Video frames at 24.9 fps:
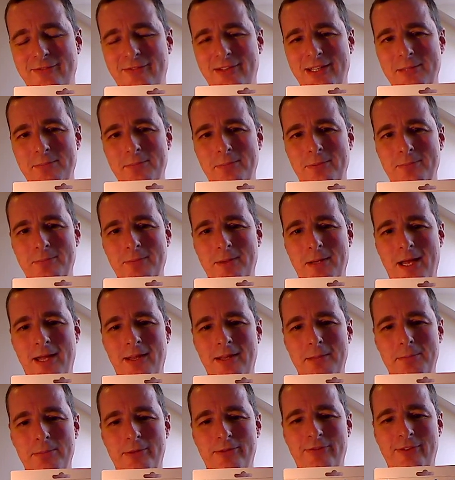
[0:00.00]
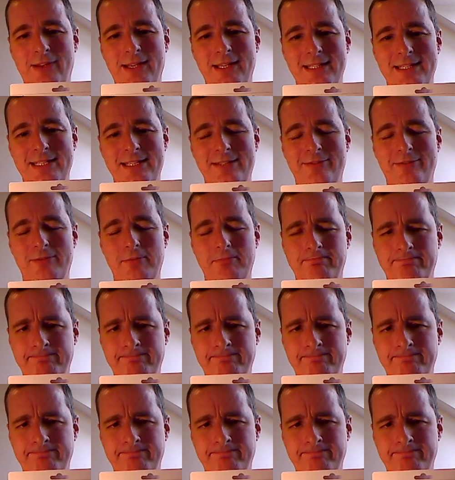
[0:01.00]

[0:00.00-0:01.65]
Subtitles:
for the perfective.